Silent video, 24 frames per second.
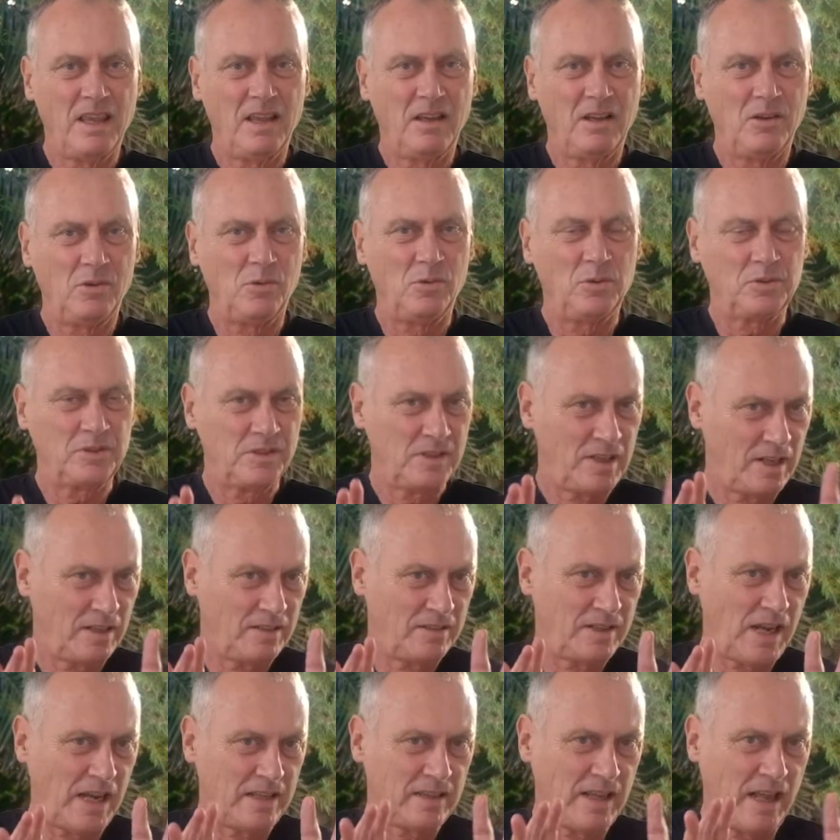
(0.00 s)
or
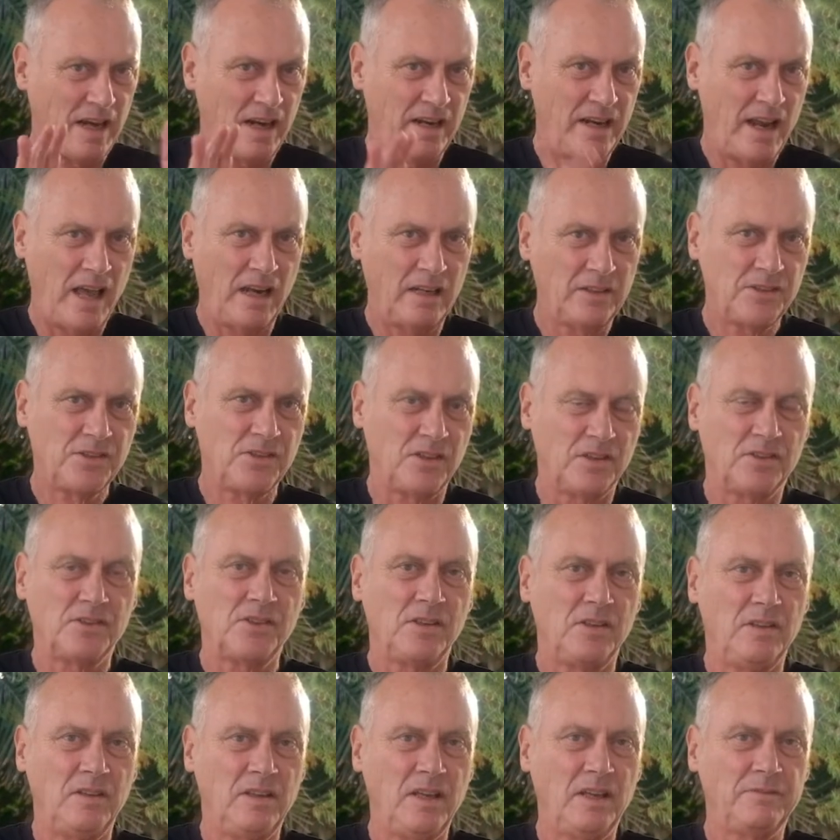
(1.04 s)
take that analysis
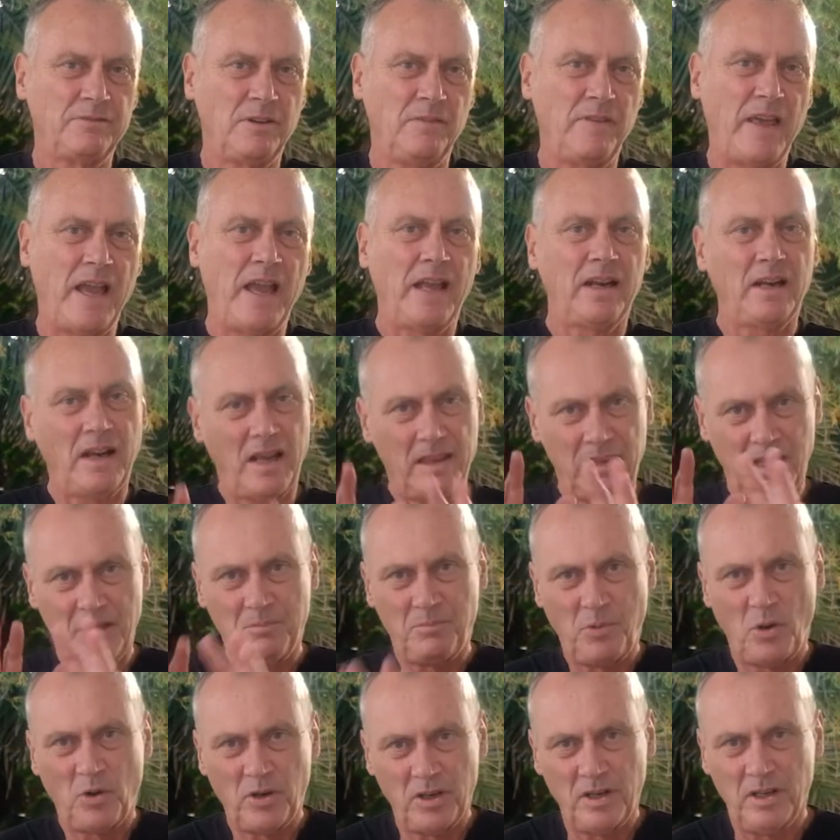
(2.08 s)
that you get from that and then
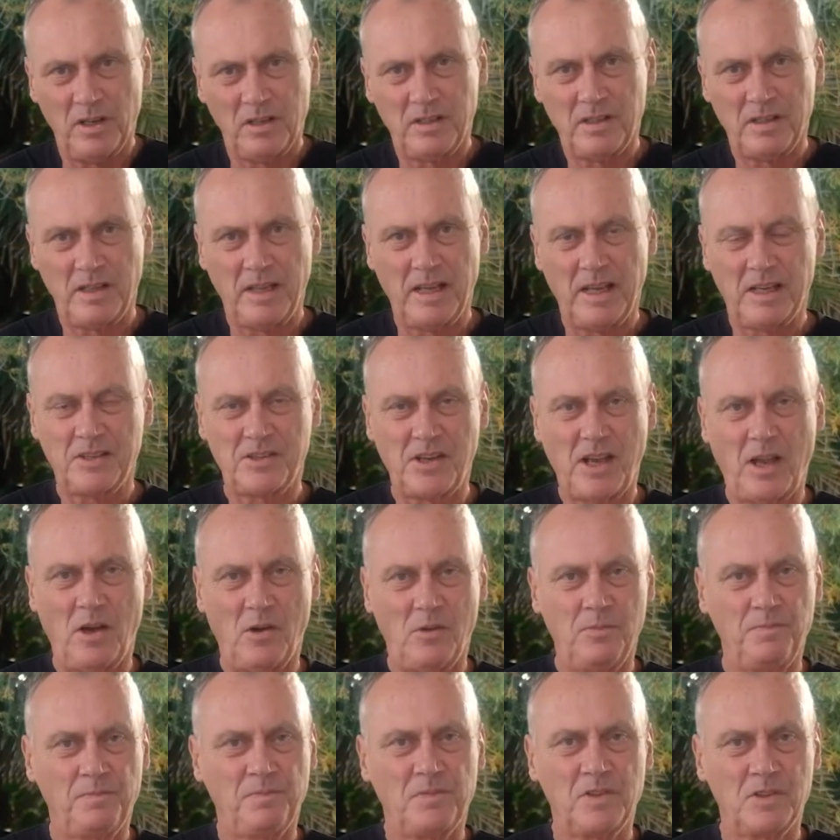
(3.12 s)
put it into the
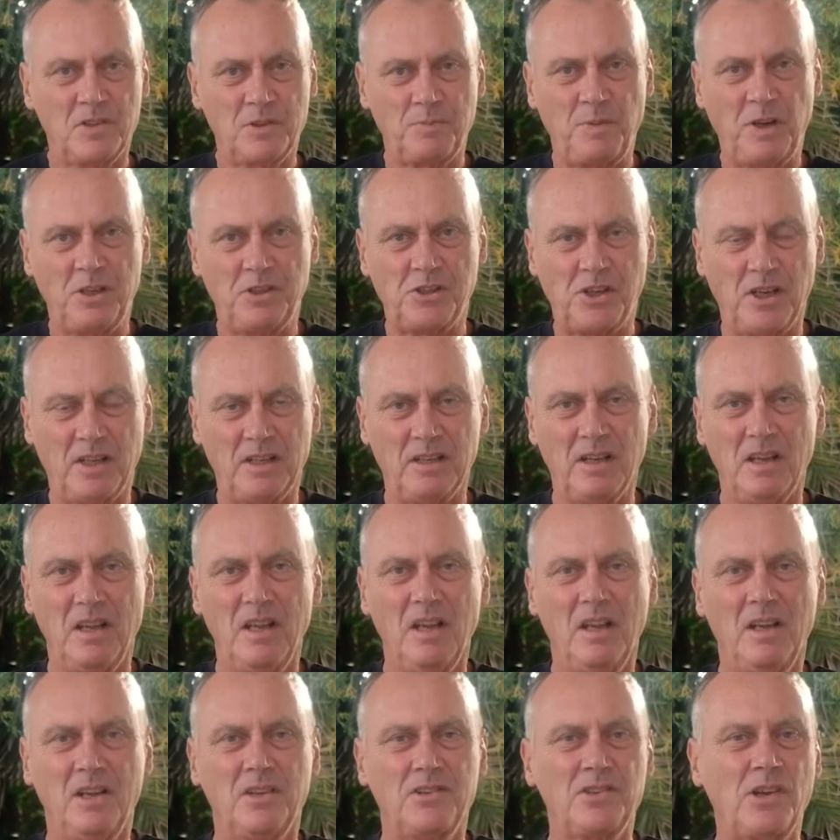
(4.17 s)
Excel spreadsheet.
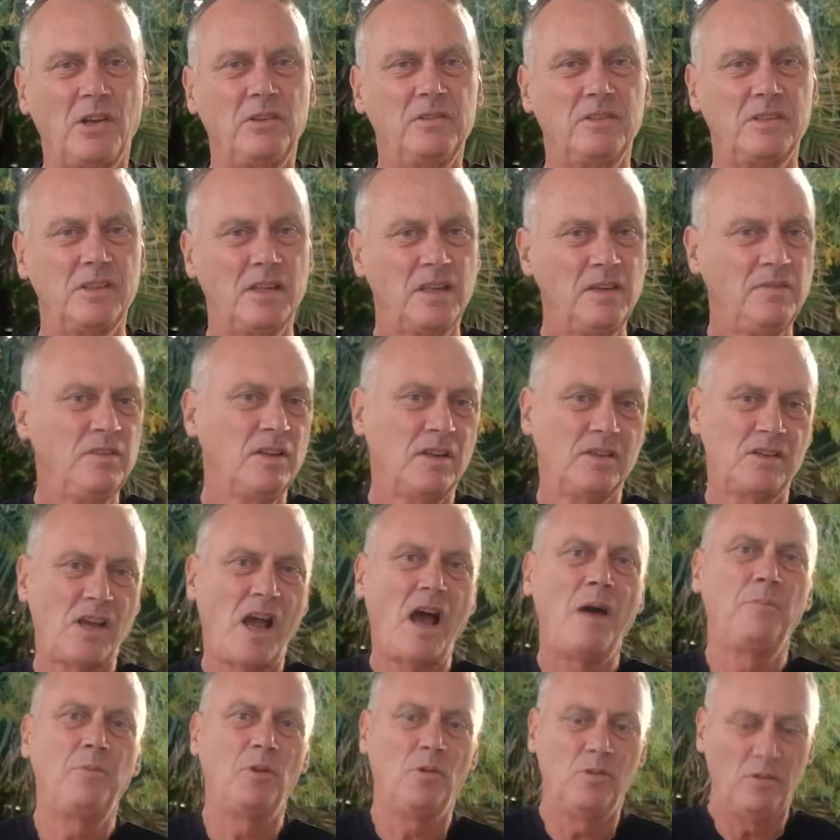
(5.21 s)
So to give you an
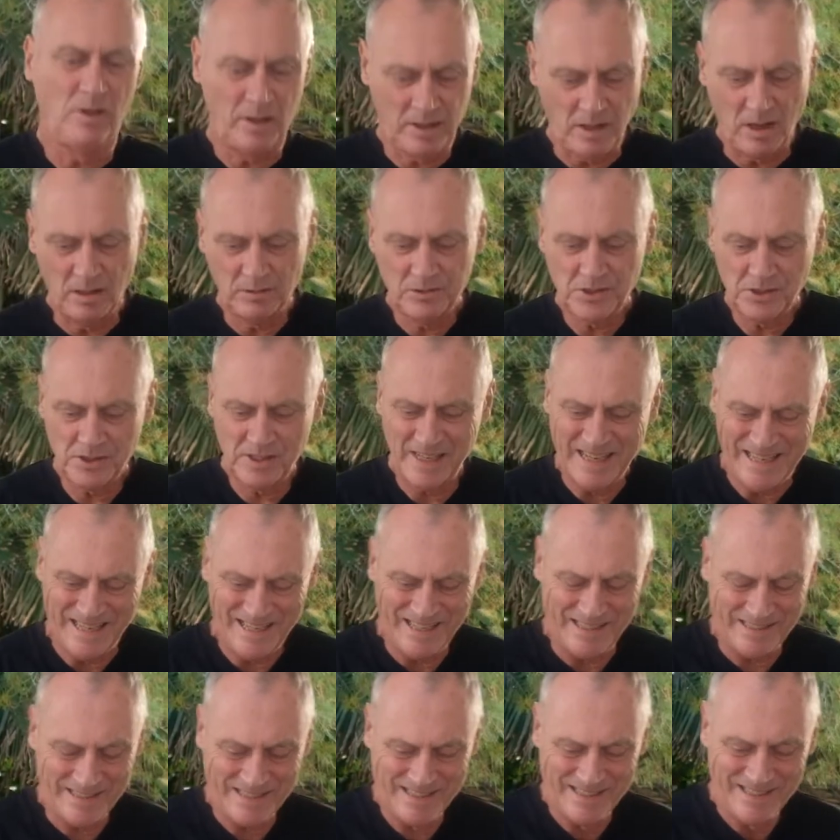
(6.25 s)
example, like I'll just
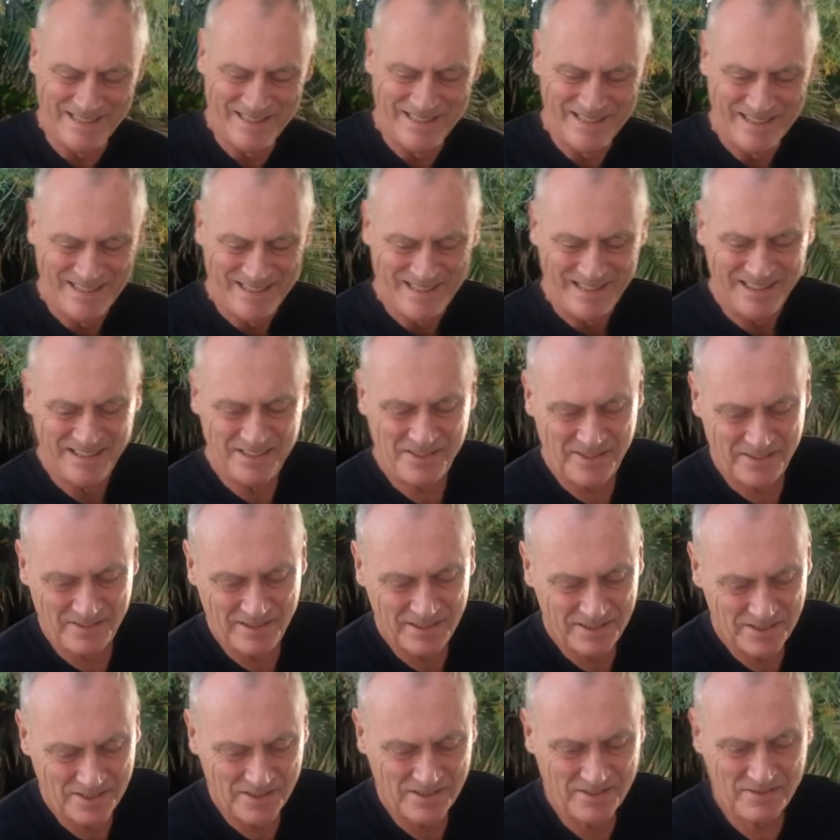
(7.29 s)
hit,
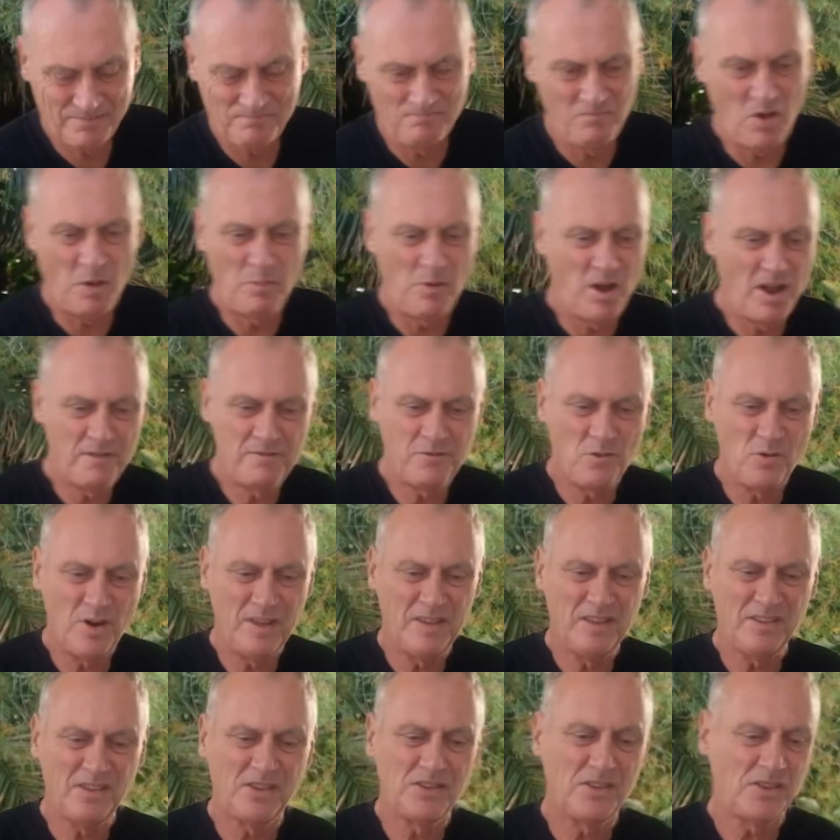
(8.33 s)
this is not my forehand,
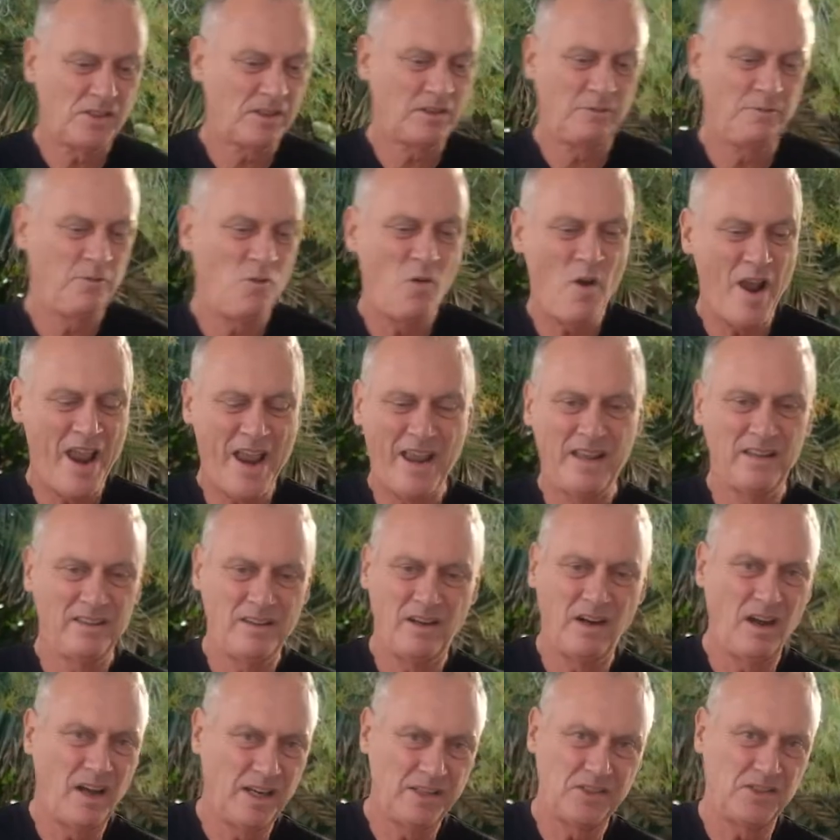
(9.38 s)
this is just a forehand that
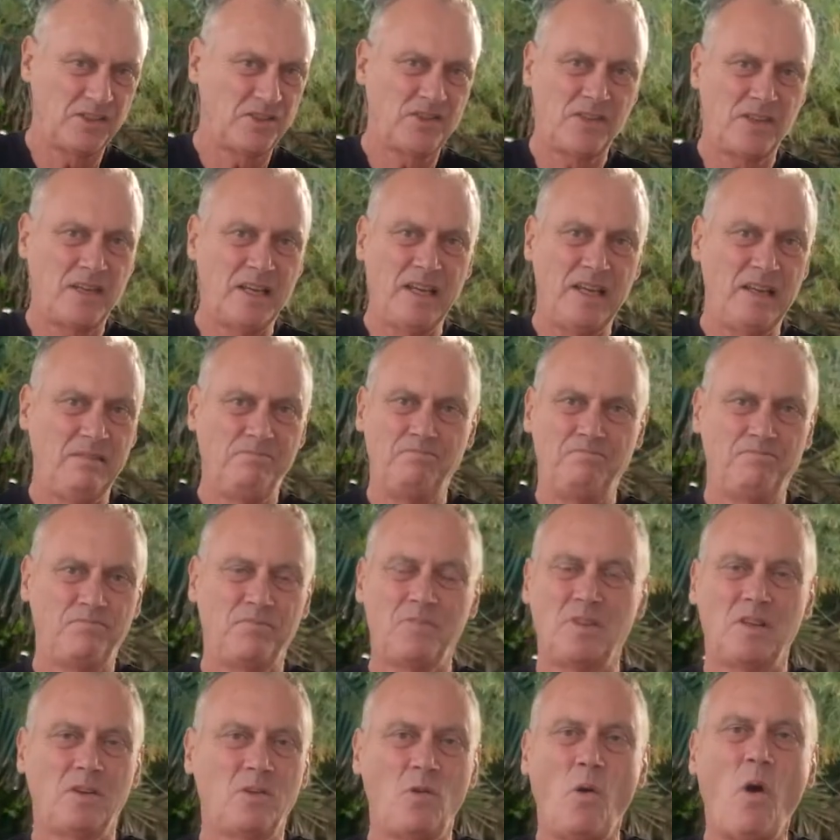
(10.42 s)
I just see
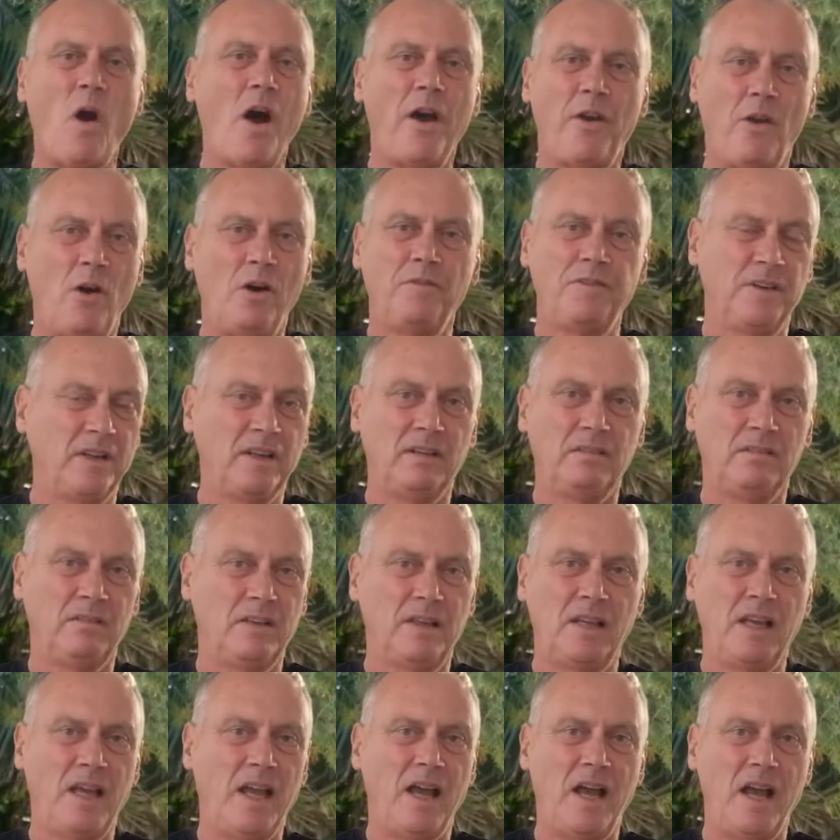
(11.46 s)
quite often
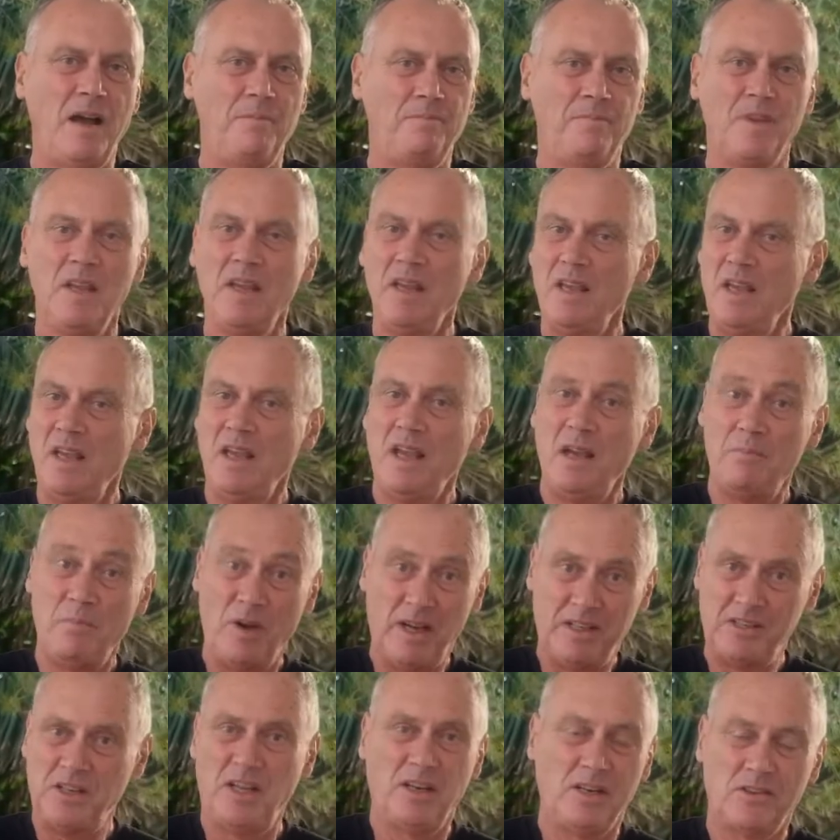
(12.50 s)
at
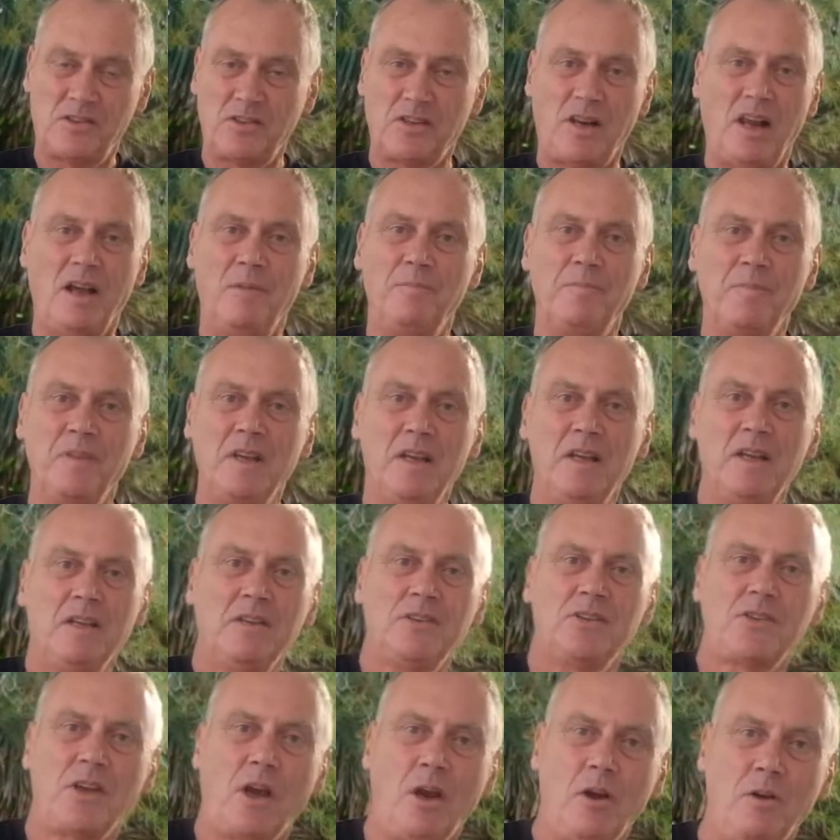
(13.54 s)
my tennis club.
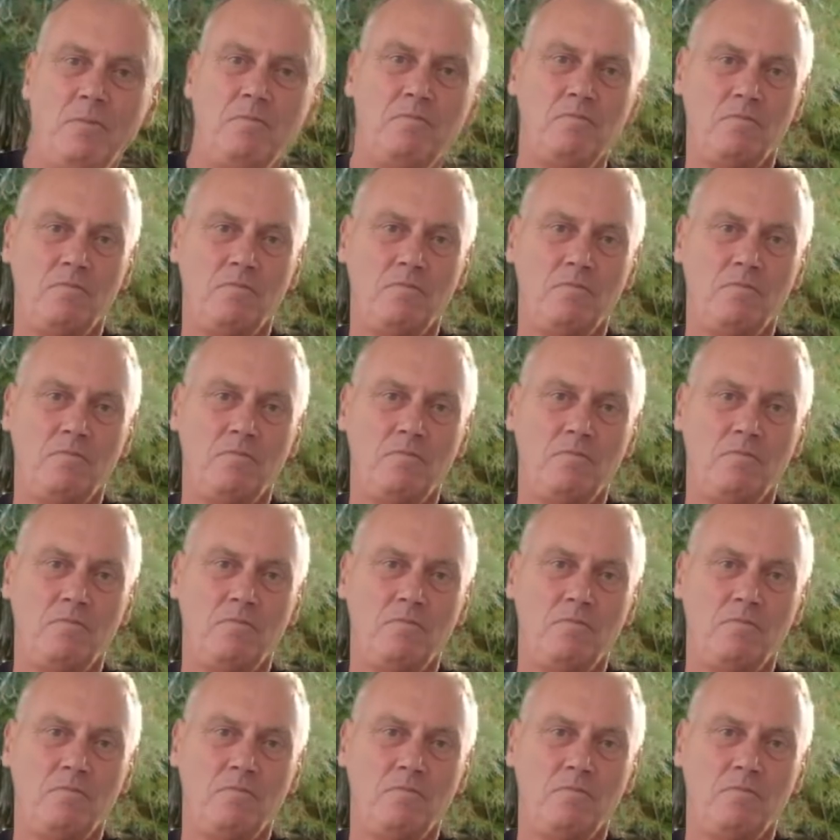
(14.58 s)
So